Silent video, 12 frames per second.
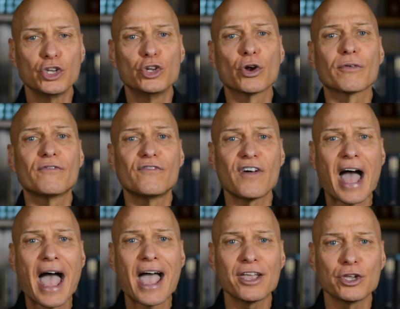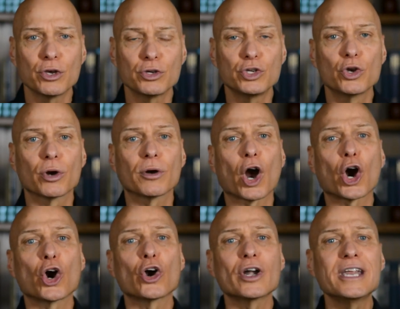your value, your
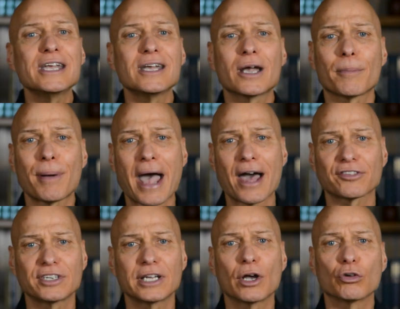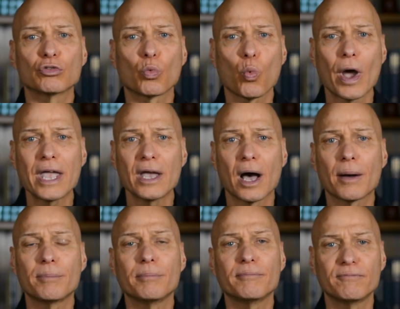earning capacity goes way
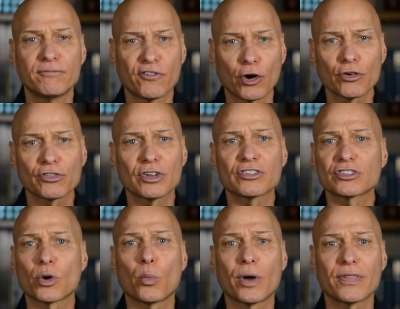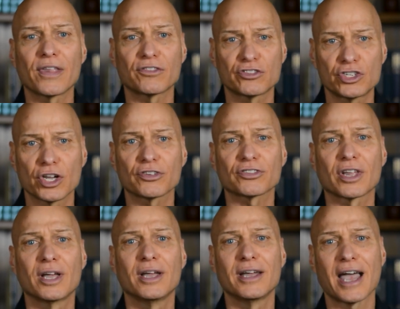up versus someone that's just
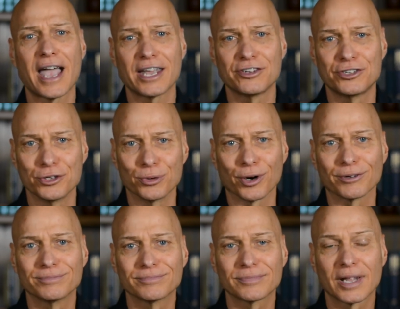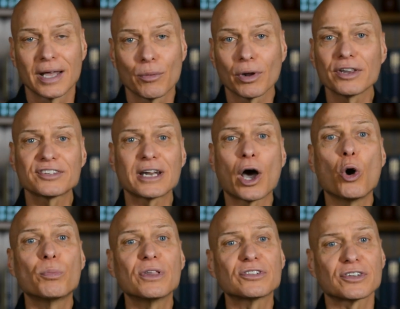a doer. Well, listen, I
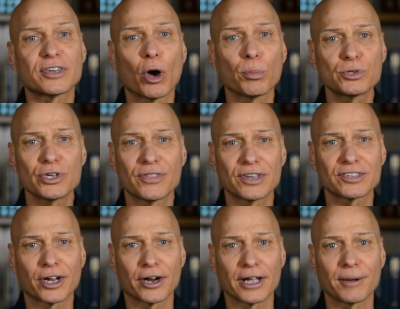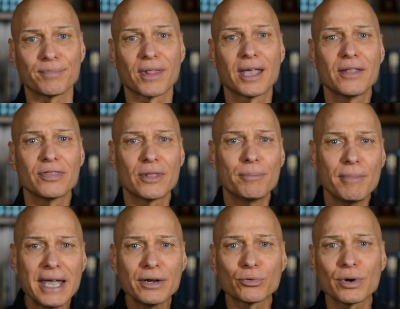hope this has helped you in this area. The
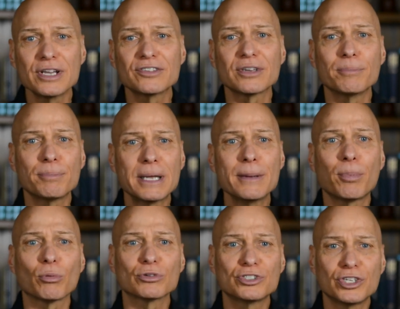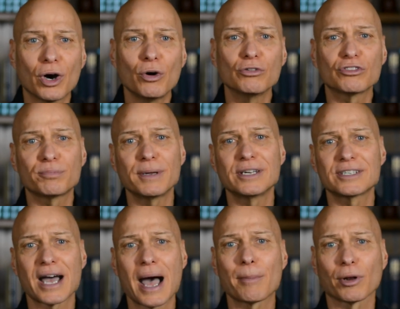main reason people don't spend
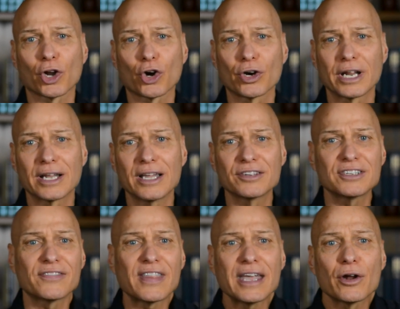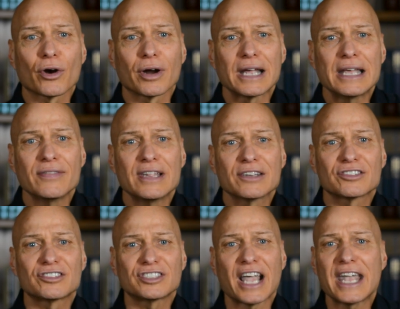time learning is that they are in this
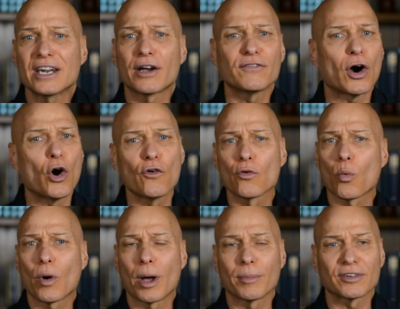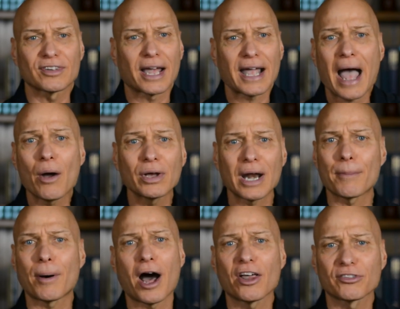state of overwhelm. It's like, how can I
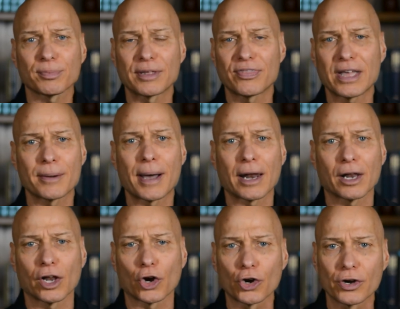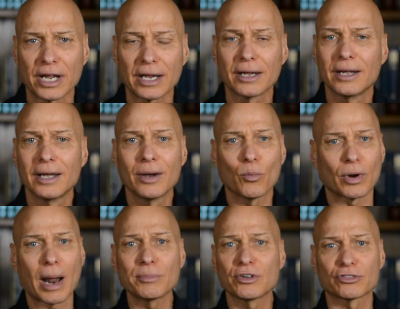possibly think about learning
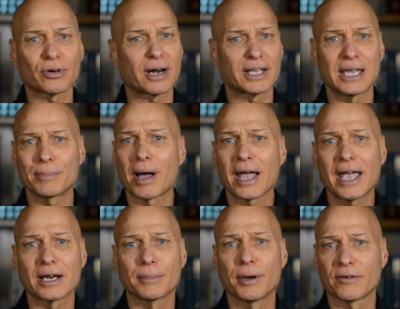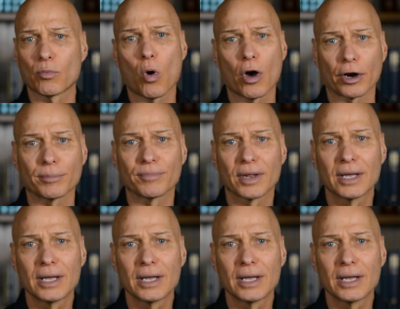when I'm just trying to keep my head above water?